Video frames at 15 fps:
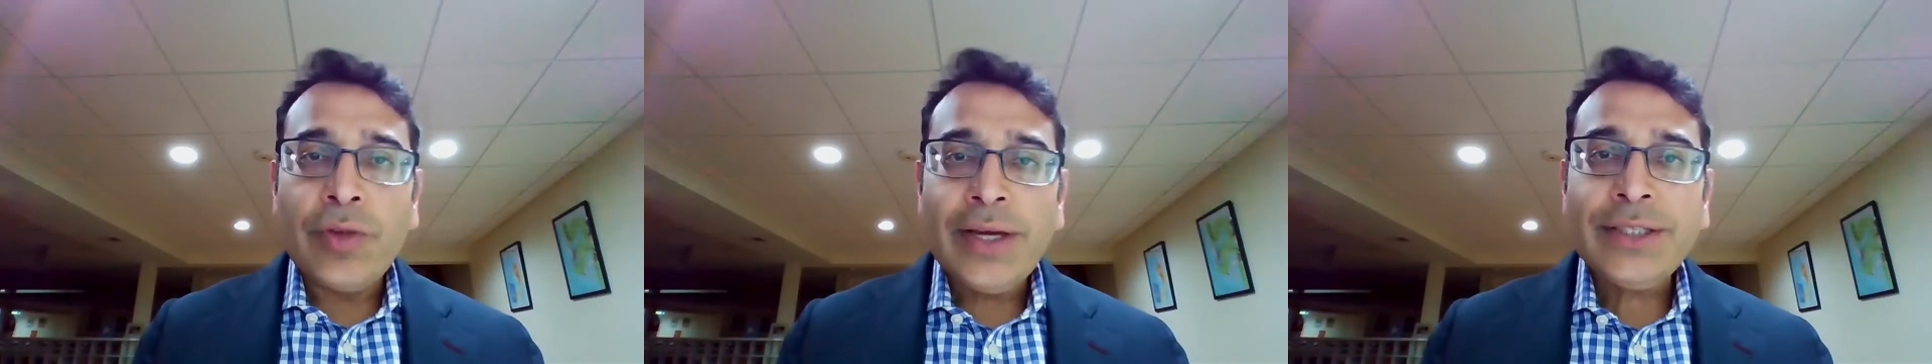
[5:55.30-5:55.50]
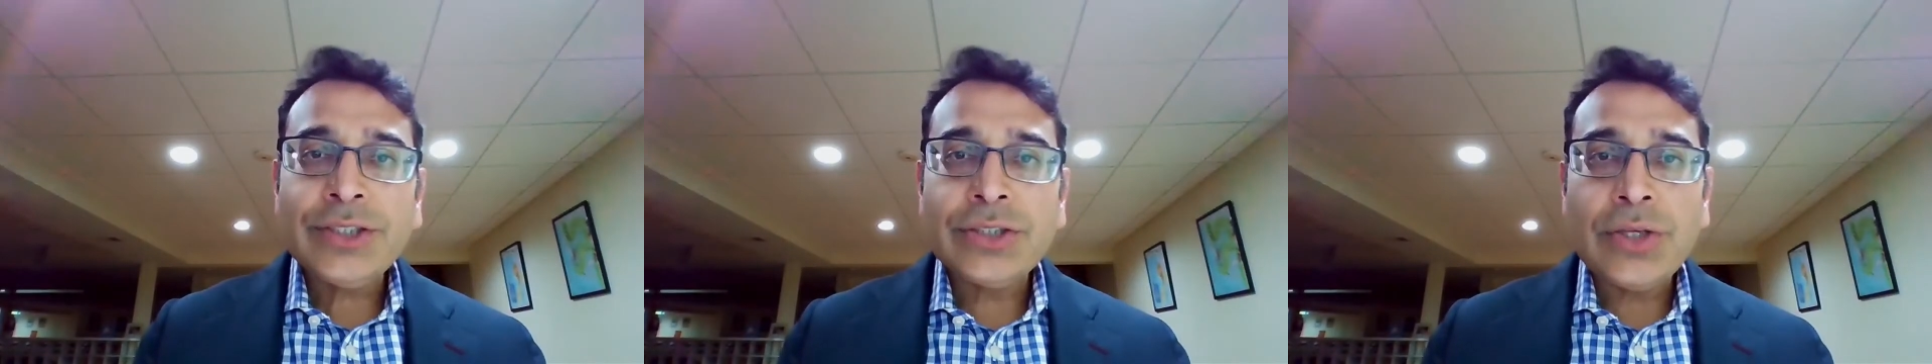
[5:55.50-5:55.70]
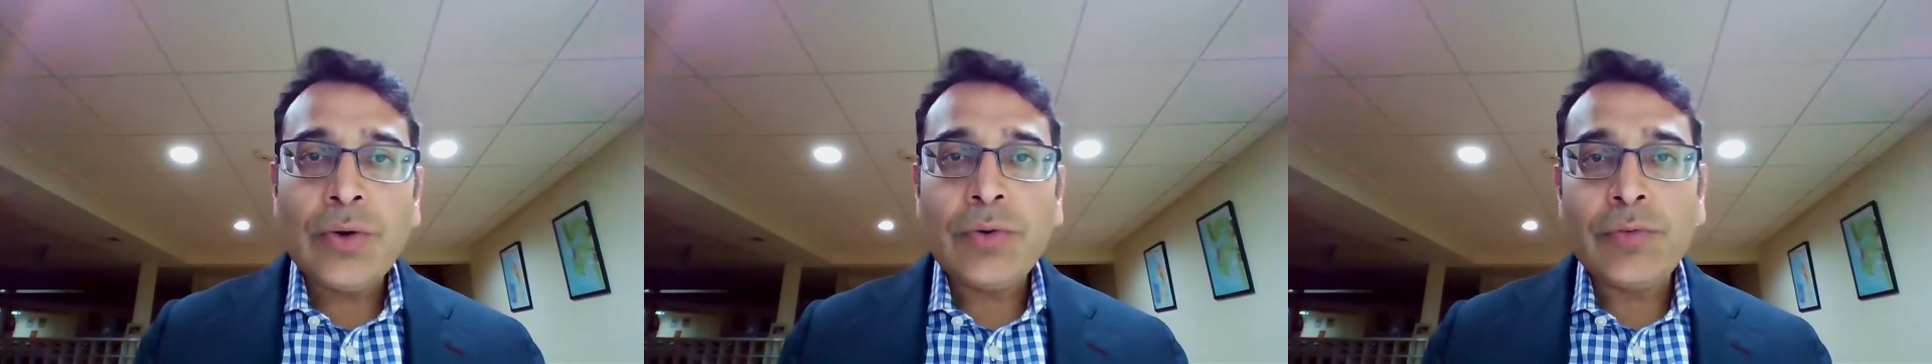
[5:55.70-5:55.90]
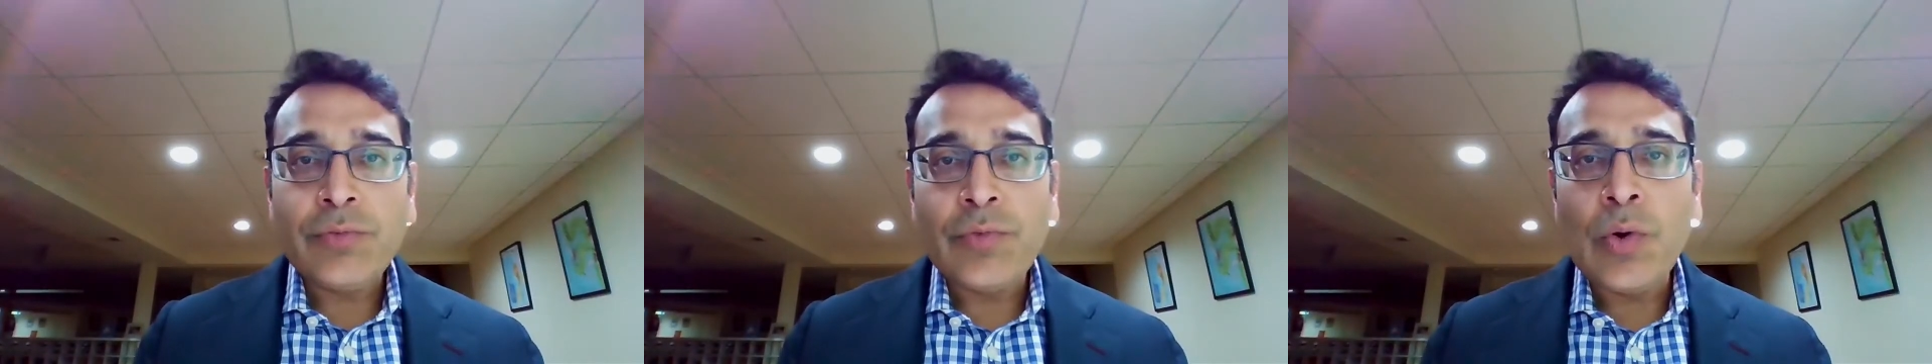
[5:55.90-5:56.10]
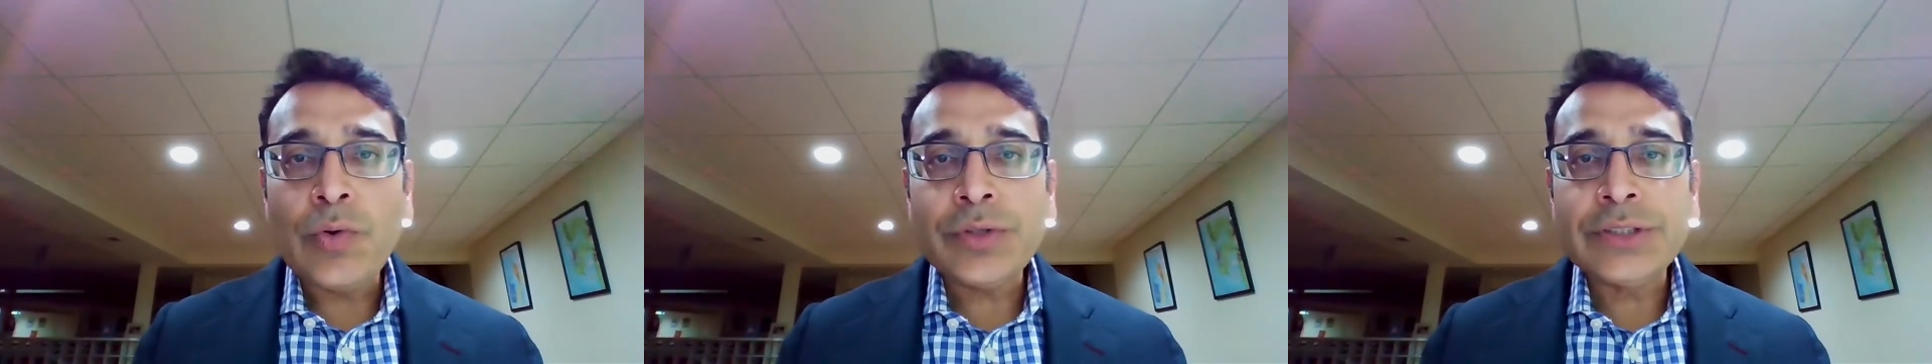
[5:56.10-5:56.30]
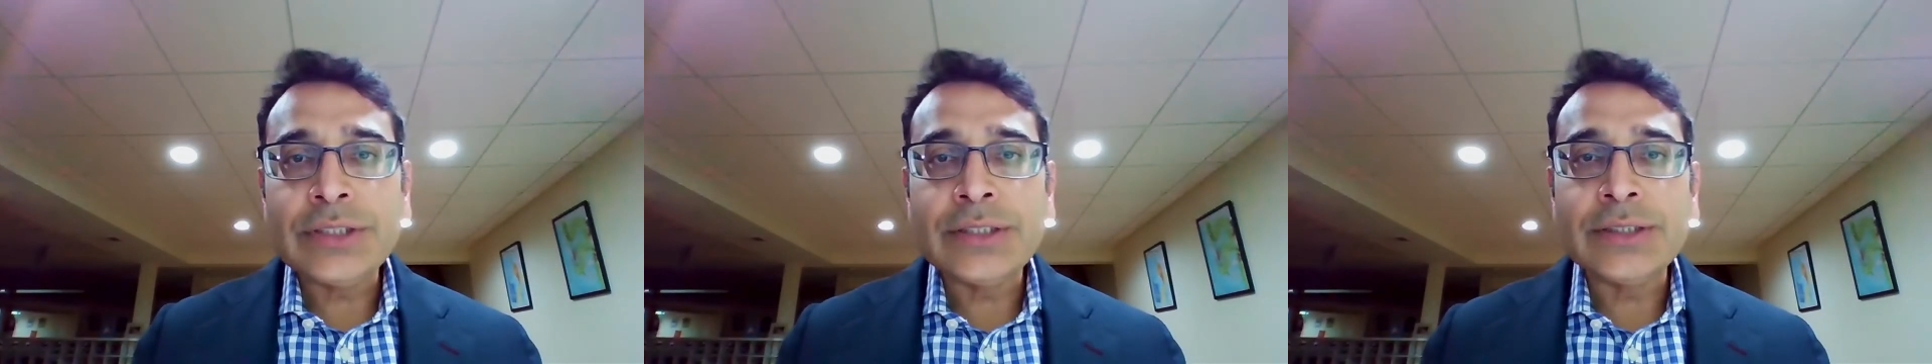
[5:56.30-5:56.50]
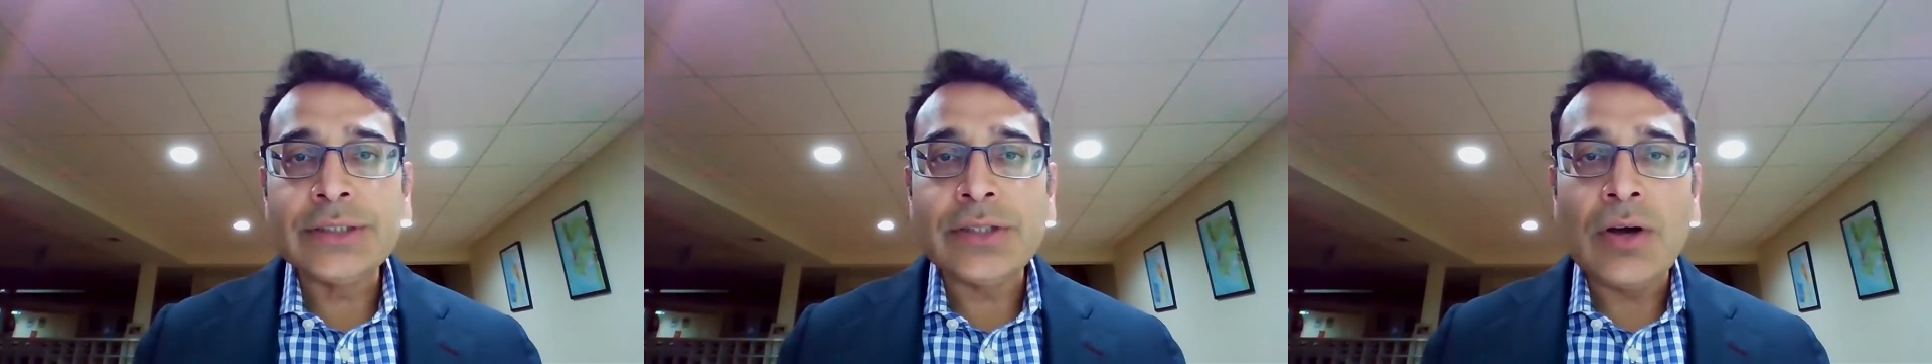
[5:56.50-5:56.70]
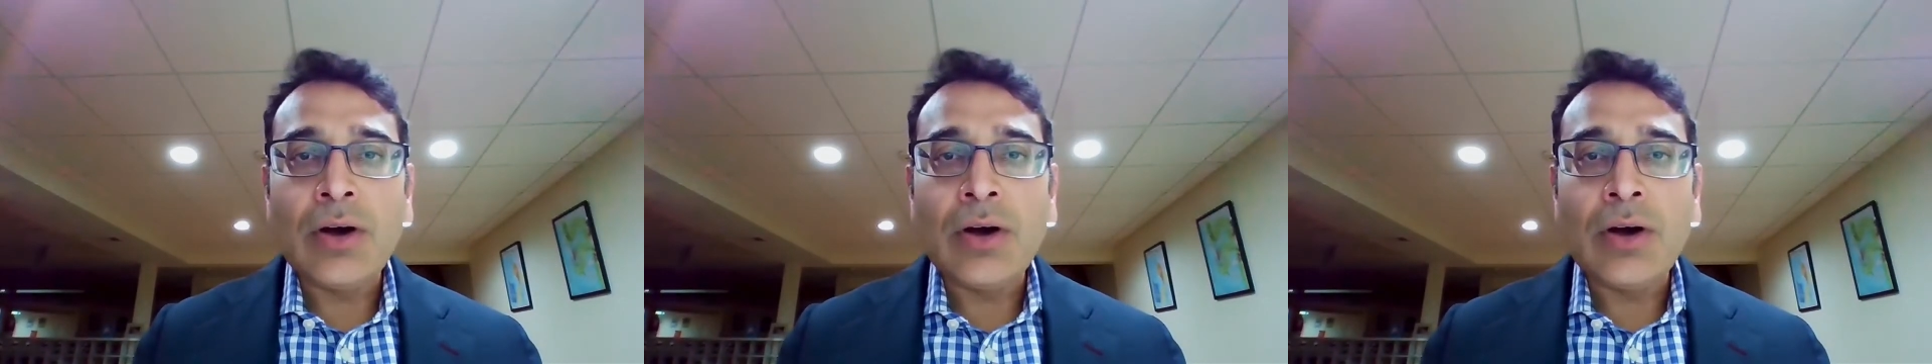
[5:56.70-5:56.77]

Flexstone focuses